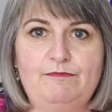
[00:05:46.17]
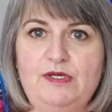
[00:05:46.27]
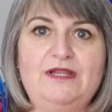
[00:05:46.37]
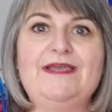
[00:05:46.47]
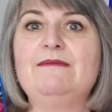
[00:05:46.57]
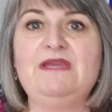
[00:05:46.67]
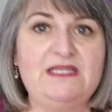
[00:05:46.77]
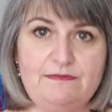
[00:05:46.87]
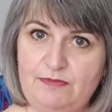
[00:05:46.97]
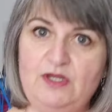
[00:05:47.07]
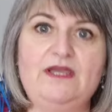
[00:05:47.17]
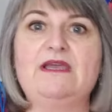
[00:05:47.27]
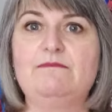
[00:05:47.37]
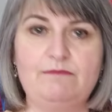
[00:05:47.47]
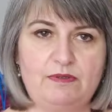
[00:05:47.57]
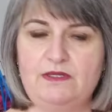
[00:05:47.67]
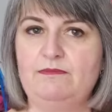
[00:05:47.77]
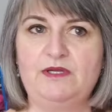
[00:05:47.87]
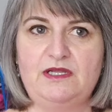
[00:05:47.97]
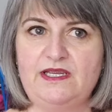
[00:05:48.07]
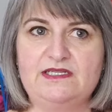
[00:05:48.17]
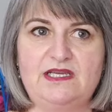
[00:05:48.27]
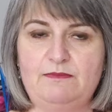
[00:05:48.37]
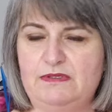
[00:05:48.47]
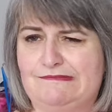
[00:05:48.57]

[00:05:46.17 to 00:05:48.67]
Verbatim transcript: polygamy, polyga, polygadip,